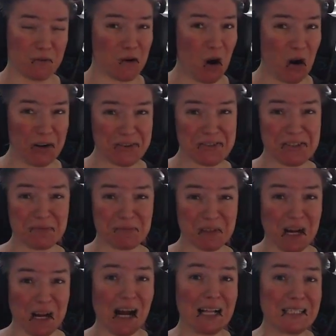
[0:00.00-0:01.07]
cause them
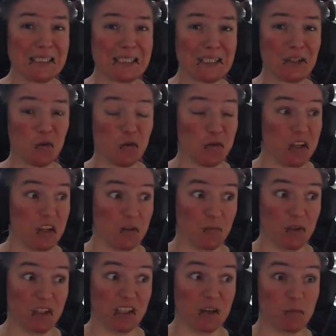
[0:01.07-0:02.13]
colic or they can
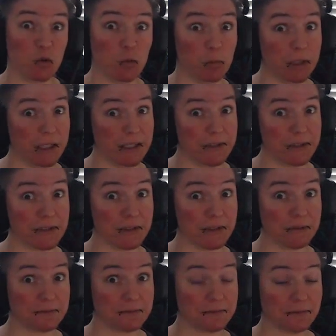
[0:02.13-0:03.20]
become obese.